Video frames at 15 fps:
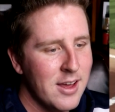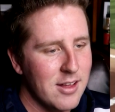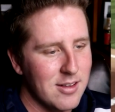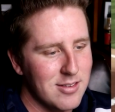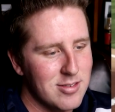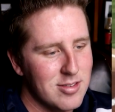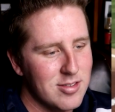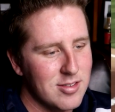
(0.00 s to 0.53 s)

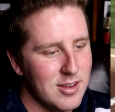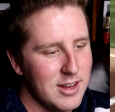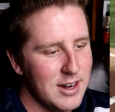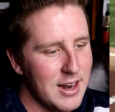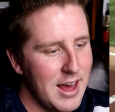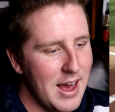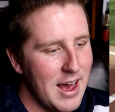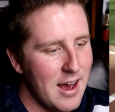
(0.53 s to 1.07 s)
Let's see
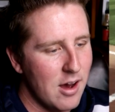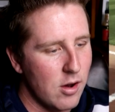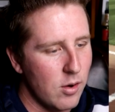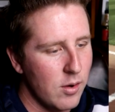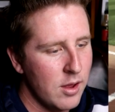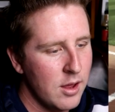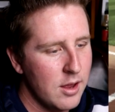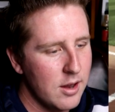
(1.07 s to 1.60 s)

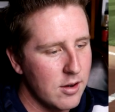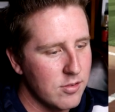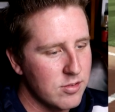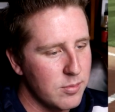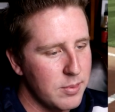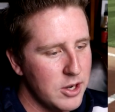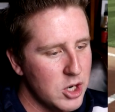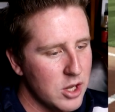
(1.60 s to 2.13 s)
now. Here's
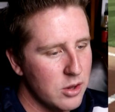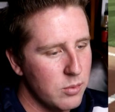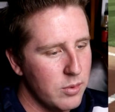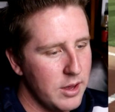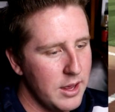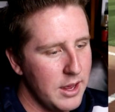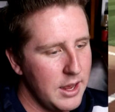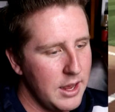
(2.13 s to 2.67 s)
the pitch on the
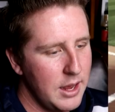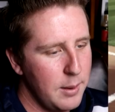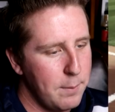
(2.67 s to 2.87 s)
way.